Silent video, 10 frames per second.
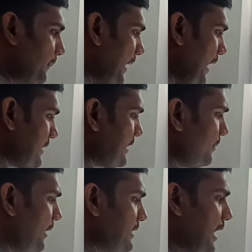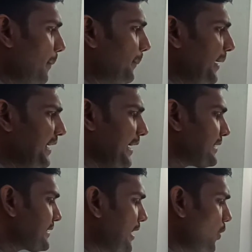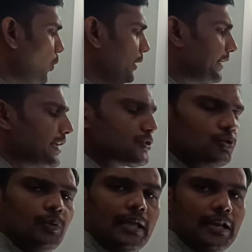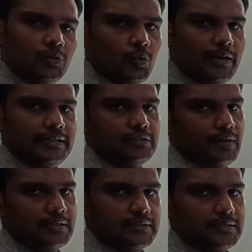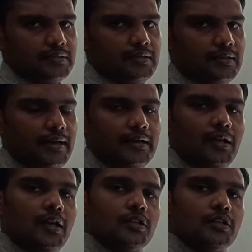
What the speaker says: Biasing means applying external voltage to electronic device, right?